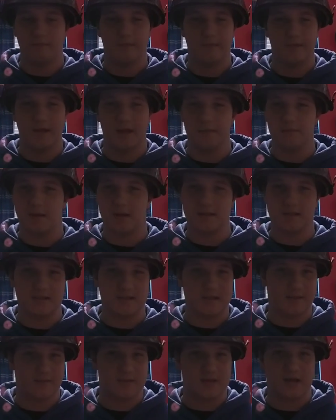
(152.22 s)
the
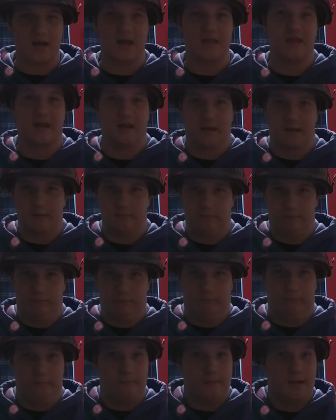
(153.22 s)
M1917, I think.
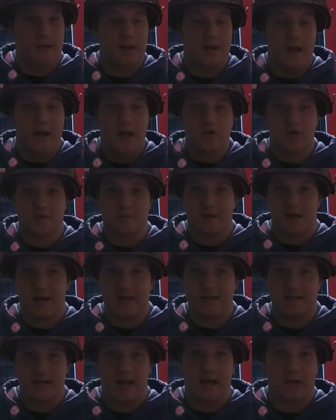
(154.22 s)
Trust me
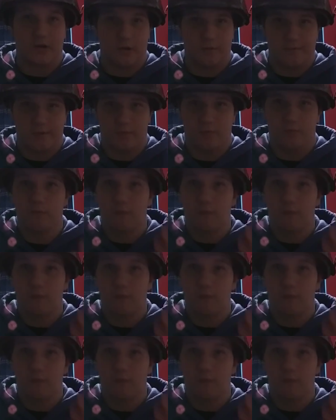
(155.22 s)
guys, I could be